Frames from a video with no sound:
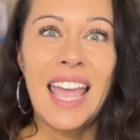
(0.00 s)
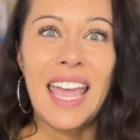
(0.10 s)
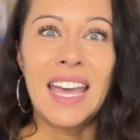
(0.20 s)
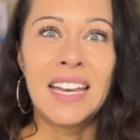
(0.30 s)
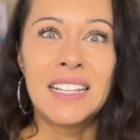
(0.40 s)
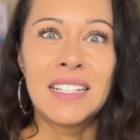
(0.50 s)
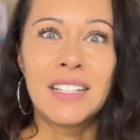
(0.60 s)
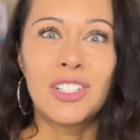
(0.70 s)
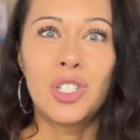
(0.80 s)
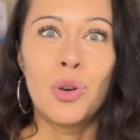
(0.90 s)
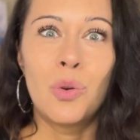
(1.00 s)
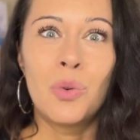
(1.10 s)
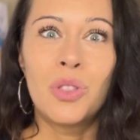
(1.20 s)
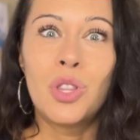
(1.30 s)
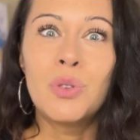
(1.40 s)
And so
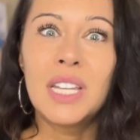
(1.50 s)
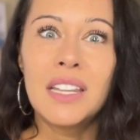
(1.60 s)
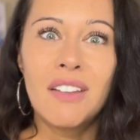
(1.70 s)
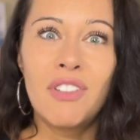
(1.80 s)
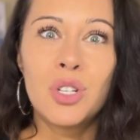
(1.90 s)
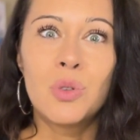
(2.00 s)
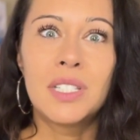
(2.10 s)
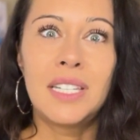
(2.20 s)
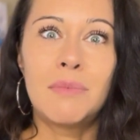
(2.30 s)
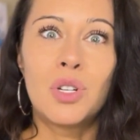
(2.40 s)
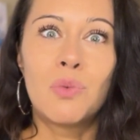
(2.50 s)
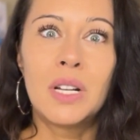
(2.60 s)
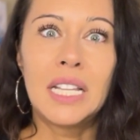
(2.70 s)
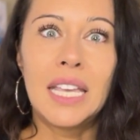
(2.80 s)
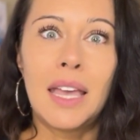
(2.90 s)
those individuals seem to
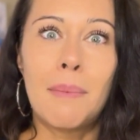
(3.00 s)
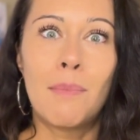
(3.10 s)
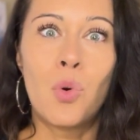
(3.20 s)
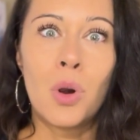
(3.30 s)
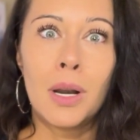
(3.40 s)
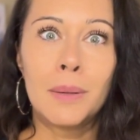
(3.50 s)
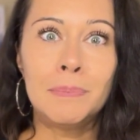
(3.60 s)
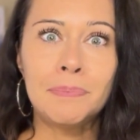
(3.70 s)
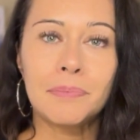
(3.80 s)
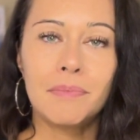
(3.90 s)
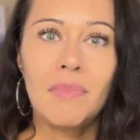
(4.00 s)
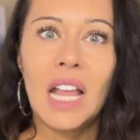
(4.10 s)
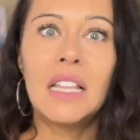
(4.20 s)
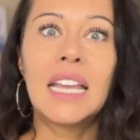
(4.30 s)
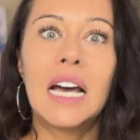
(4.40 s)
really get more
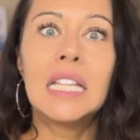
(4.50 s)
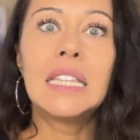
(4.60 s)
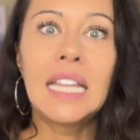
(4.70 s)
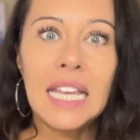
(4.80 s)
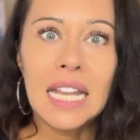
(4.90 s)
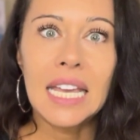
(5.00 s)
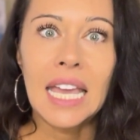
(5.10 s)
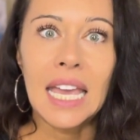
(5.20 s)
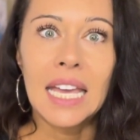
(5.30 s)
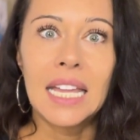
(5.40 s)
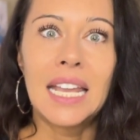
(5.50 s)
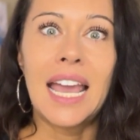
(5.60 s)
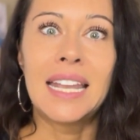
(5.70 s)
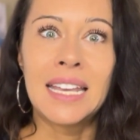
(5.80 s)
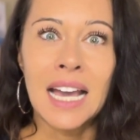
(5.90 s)
like a leaning in
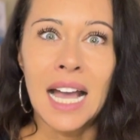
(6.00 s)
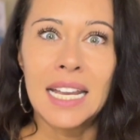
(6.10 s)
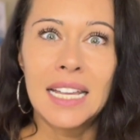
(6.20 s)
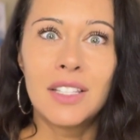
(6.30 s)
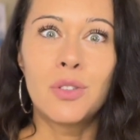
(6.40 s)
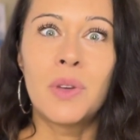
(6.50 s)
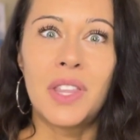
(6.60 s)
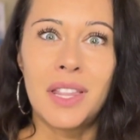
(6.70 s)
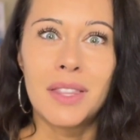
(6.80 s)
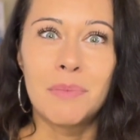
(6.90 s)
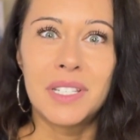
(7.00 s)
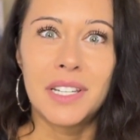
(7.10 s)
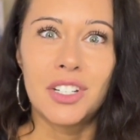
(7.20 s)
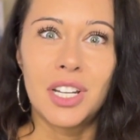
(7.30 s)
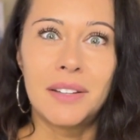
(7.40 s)
and guidance within the
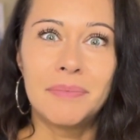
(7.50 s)
position.